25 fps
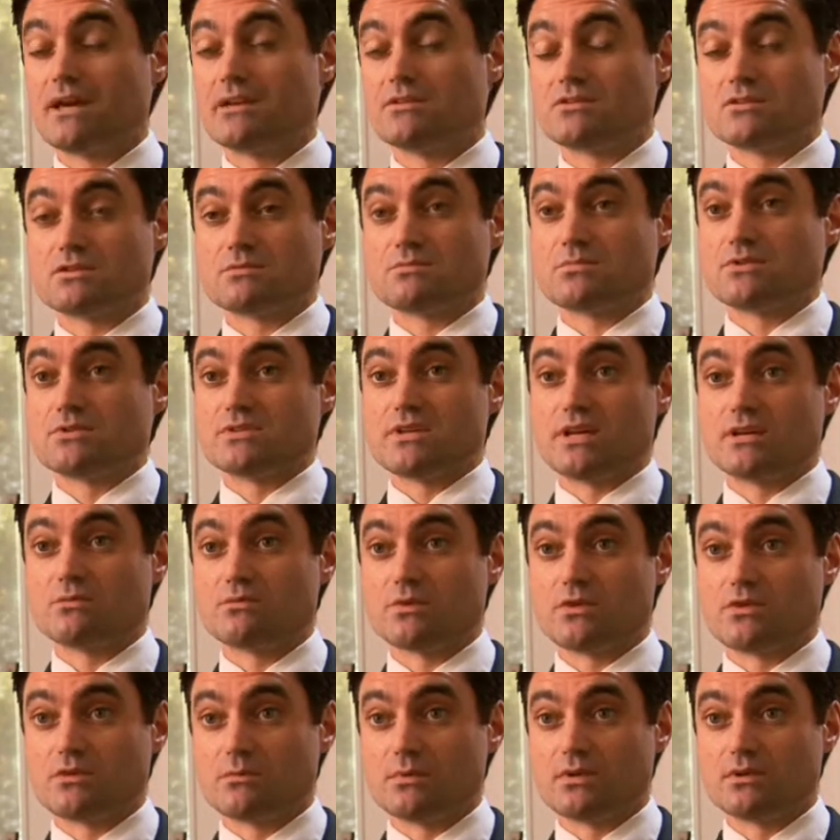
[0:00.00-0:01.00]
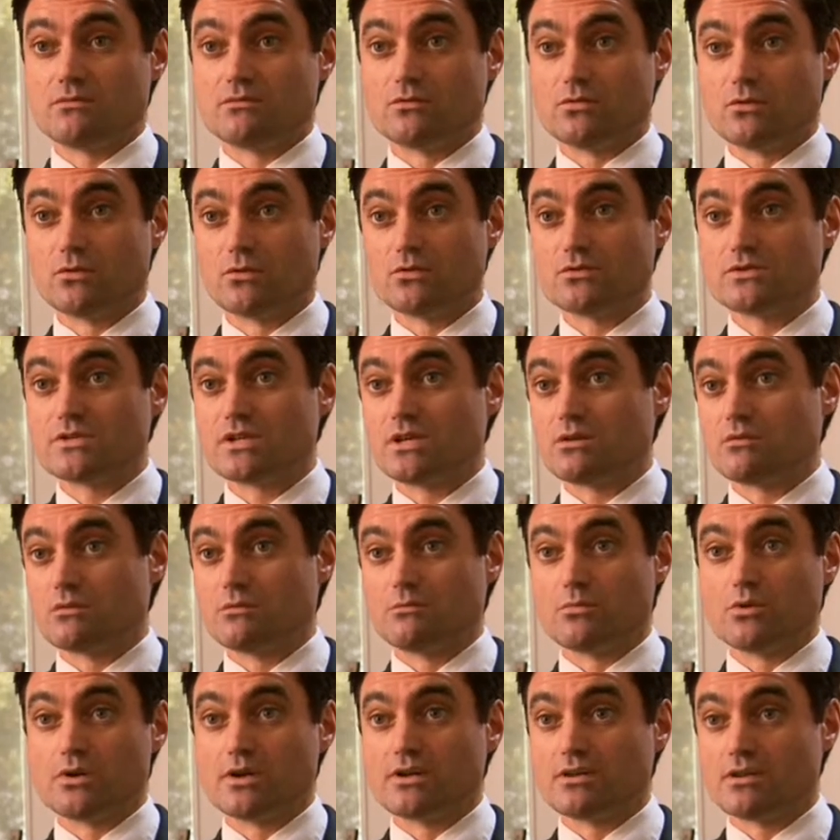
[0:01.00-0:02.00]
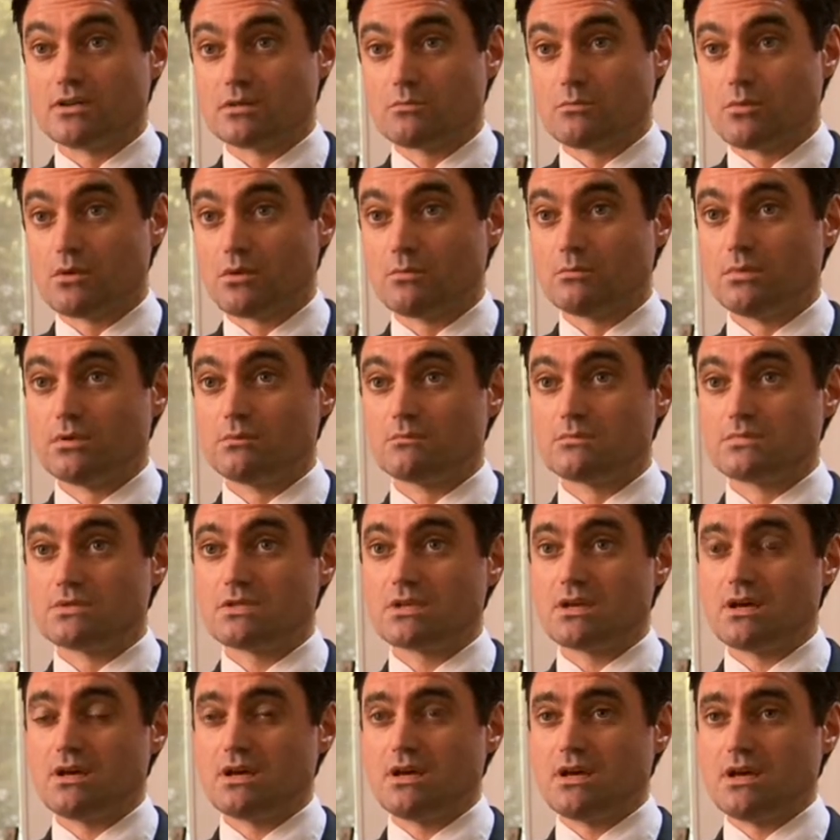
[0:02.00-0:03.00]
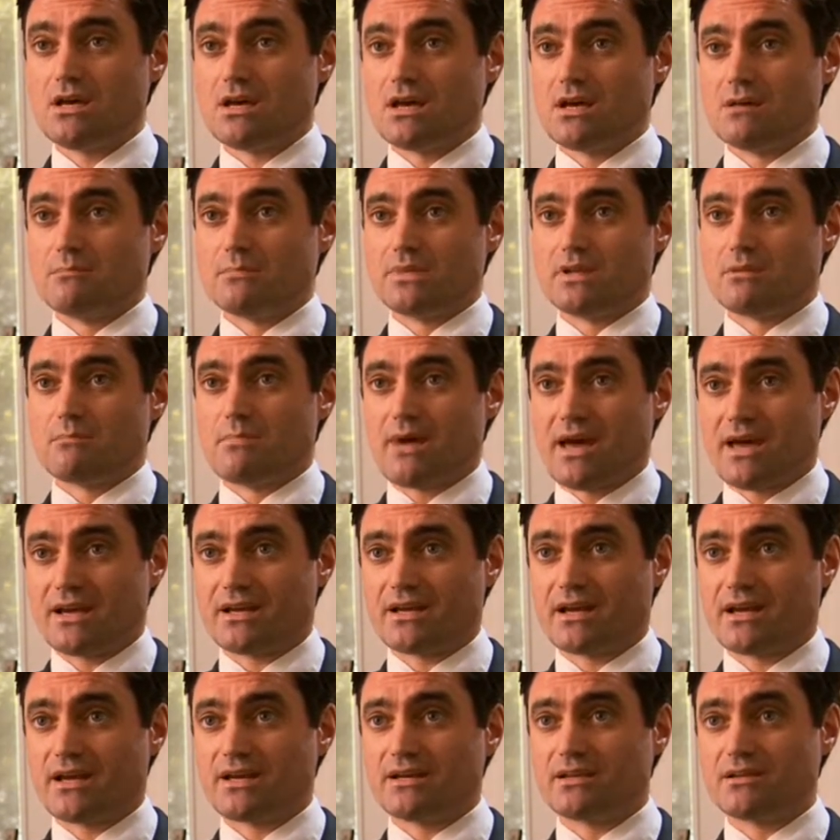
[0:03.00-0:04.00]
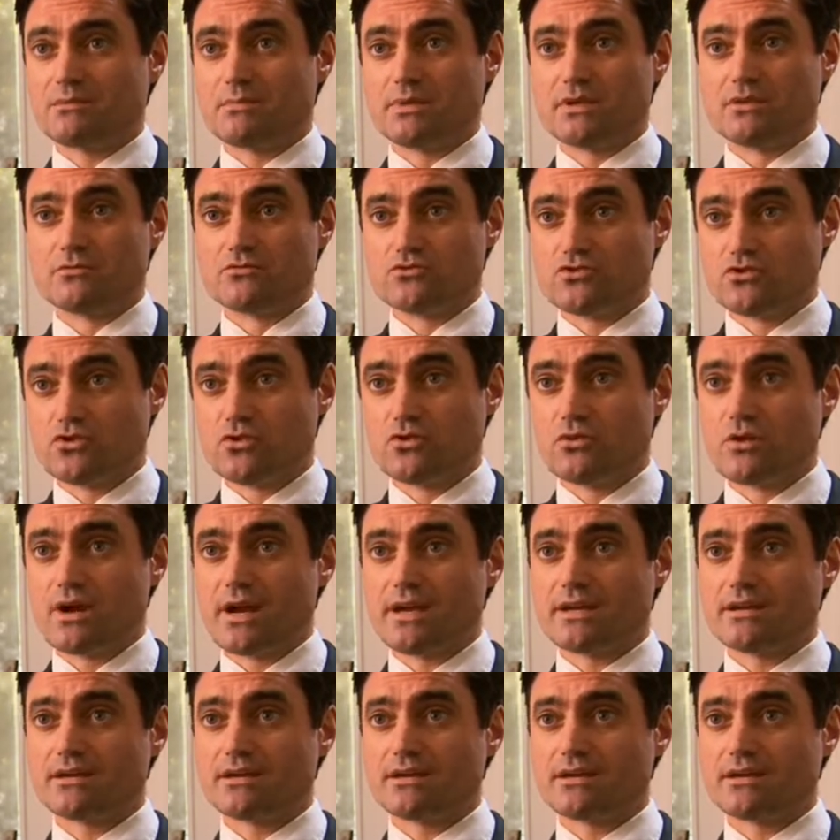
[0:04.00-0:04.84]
may just present with a bit of nausea and breathing problems, and a bit of backache, a bit of jaw